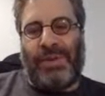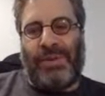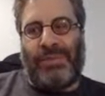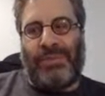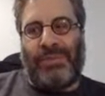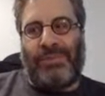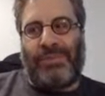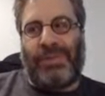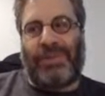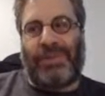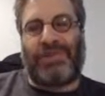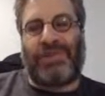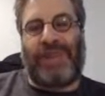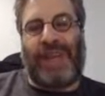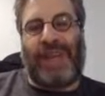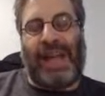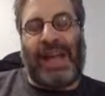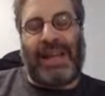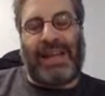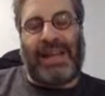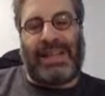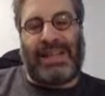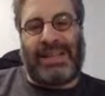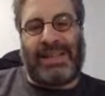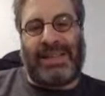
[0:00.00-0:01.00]
Russian
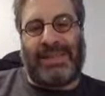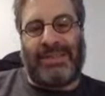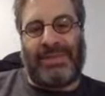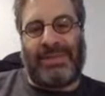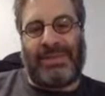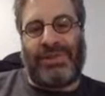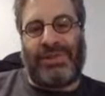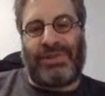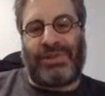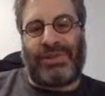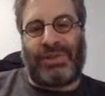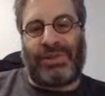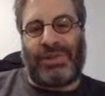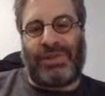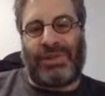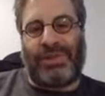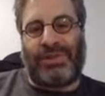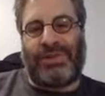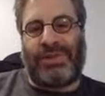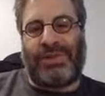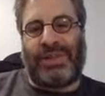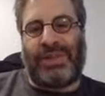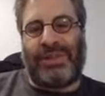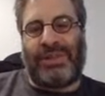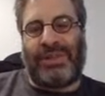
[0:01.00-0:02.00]
hacking
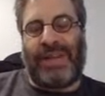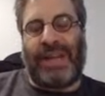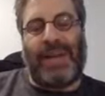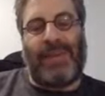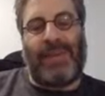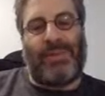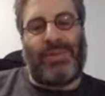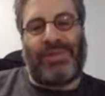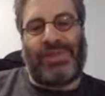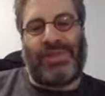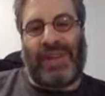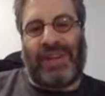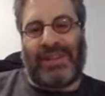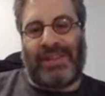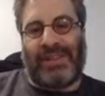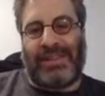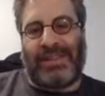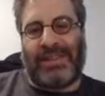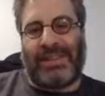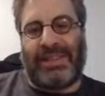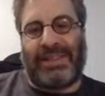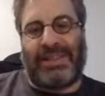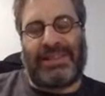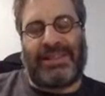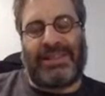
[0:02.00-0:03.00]
concerns and Cambridge
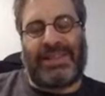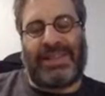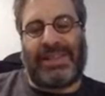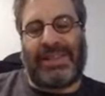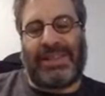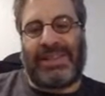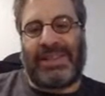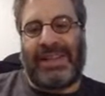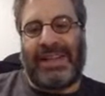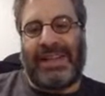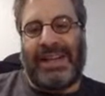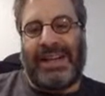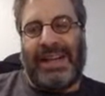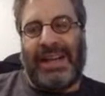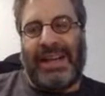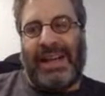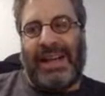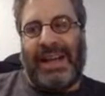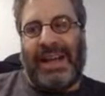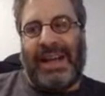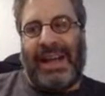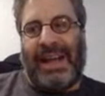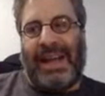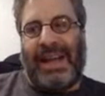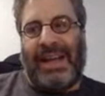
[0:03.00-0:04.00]
Analytica
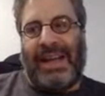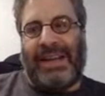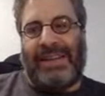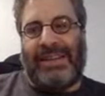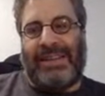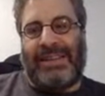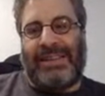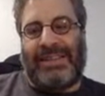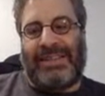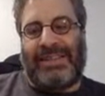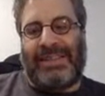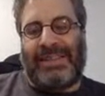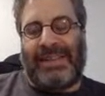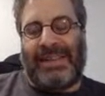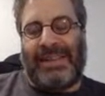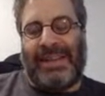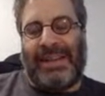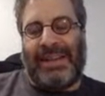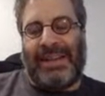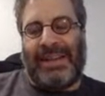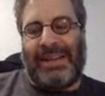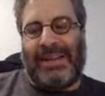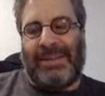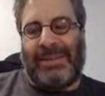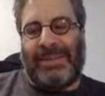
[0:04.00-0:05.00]
and
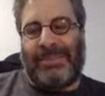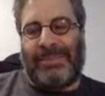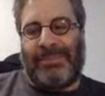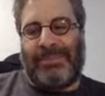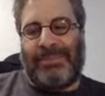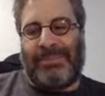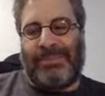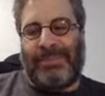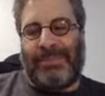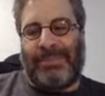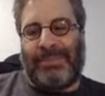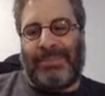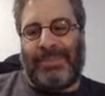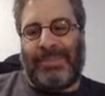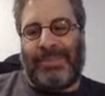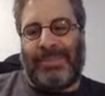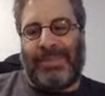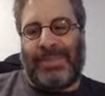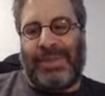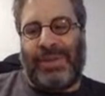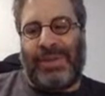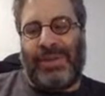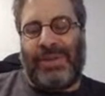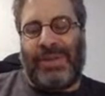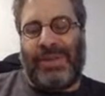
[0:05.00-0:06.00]

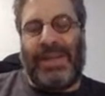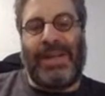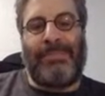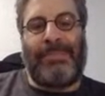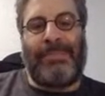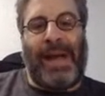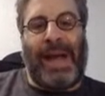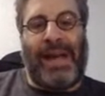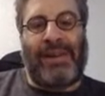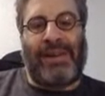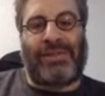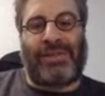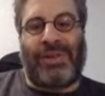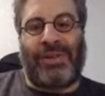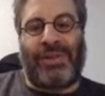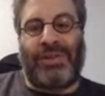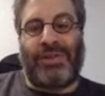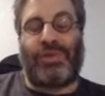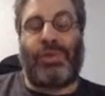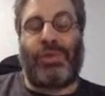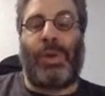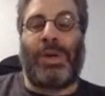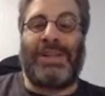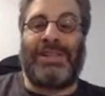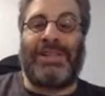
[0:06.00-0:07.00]
the impact on the
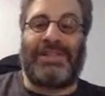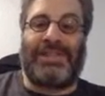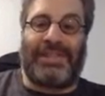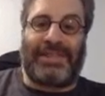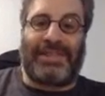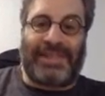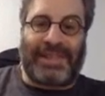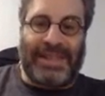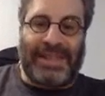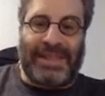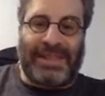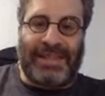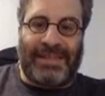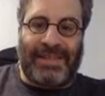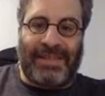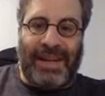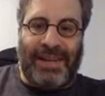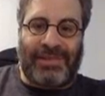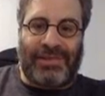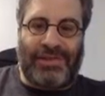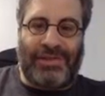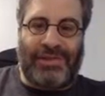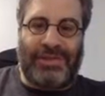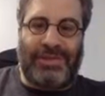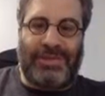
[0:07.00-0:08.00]
2016
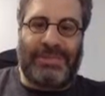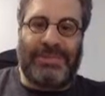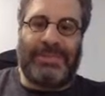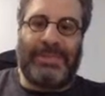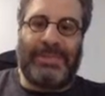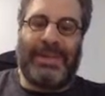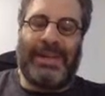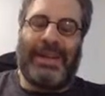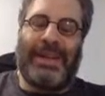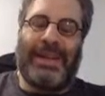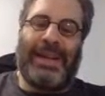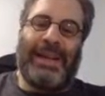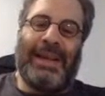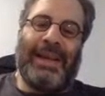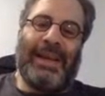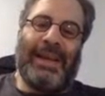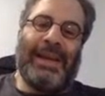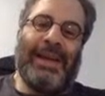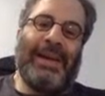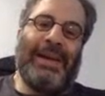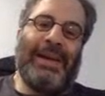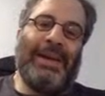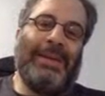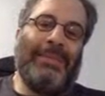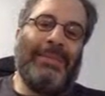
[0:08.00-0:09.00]
election.
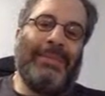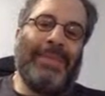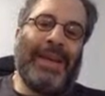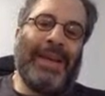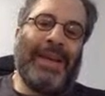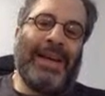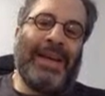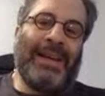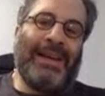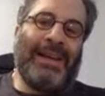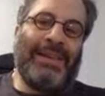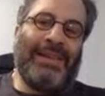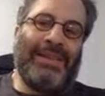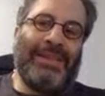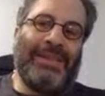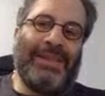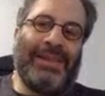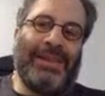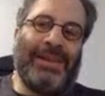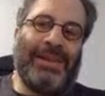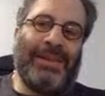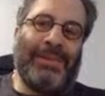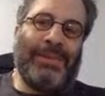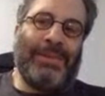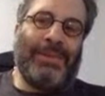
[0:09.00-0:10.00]
And
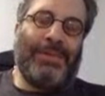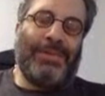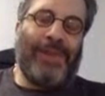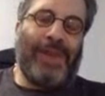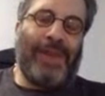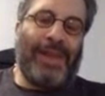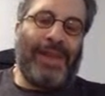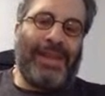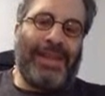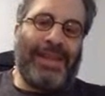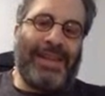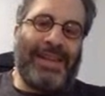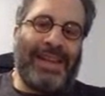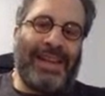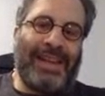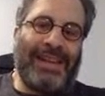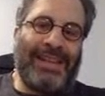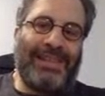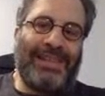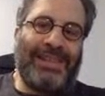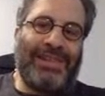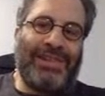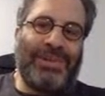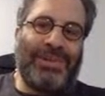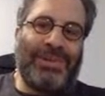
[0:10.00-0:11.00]
we're finally
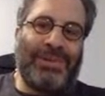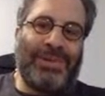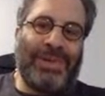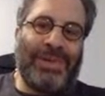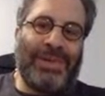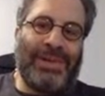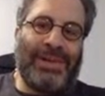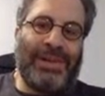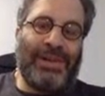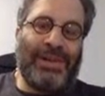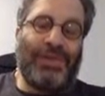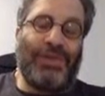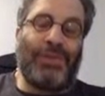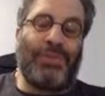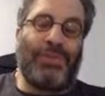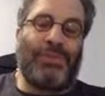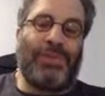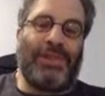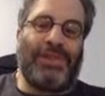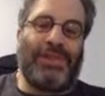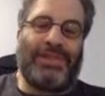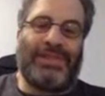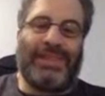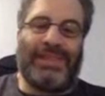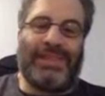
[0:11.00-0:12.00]
getting to a new
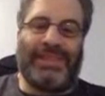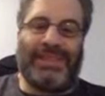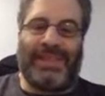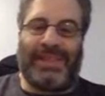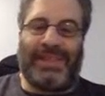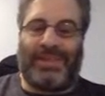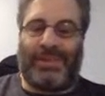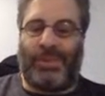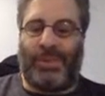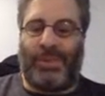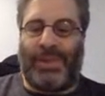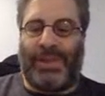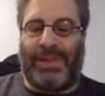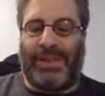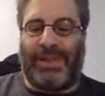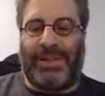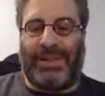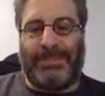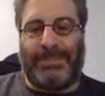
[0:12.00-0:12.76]
president next week.